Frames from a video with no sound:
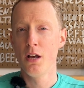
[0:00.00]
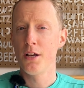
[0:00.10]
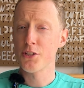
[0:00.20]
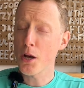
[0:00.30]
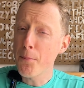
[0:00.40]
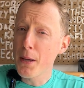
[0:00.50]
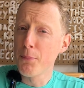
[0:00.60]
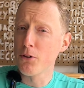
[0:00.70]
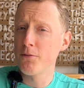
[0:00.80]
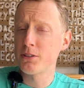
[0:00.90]
Some
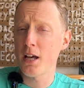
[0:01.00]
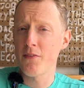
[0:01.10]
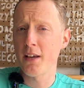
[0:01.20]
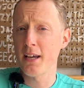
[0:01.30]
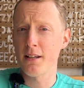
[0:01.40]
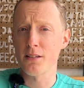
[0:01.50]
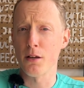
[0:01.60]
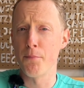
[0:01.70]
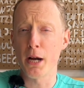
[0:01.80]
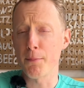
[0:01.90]
people have said they get
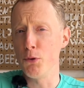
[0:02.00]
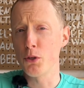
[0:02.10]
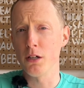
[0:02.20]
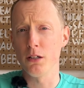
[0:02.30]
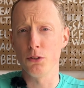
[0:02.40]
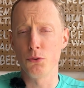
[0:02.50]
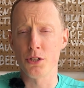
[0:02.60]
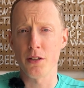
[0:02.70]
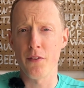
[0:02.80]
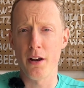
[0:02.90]
some Mike Bucca lures
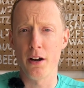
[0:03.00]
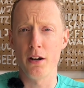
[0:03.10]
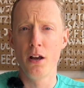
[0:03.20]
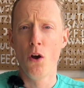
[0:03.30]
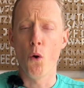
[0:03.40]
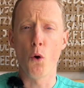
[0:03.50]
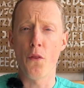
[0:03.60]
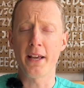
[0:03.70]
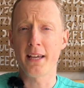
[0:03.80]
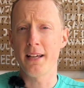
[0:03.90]
in there, or
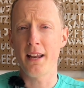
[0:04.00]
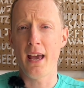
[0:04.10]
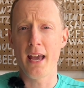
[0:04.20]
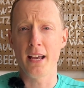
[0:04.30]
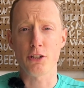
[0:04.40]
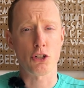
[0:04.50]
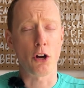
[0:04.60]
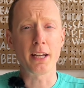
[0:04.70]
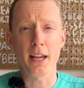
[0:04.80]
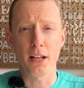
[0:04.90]
they get a
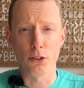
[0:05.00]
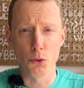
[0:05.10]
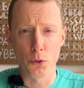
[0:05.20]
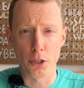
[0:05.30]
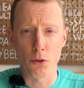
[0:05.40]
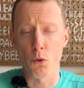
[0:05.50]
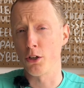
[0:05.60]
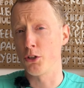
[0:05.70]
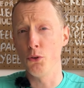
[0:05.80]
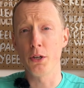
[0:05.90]
Strike King lure or a
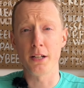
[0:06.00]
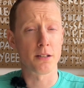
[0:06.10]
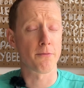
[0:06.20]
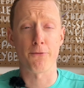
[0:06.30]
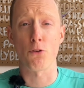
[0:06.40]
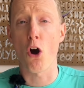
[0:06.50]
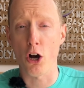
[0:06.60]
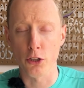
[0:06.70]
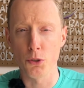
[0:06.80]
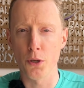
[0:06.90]
Guggen
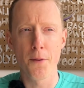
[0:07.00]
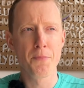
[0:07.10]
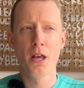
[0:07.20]
frog lure.